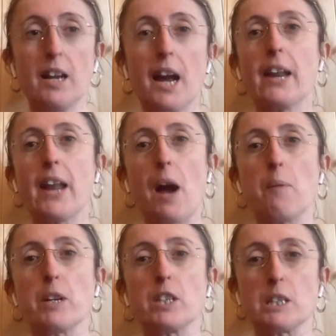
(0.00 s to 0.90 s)
and how
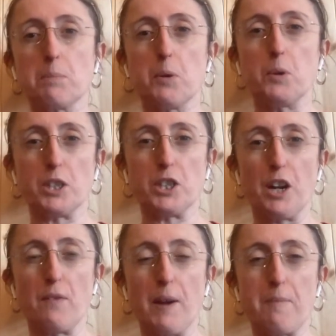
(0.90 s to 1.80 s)
we can support each
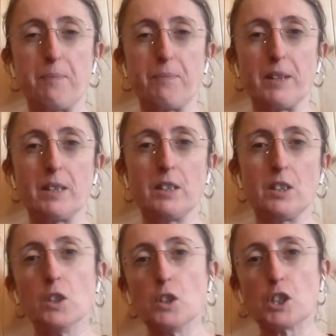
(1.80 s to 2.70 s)
other.
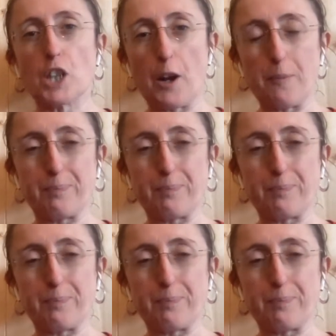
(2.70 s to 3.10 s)
So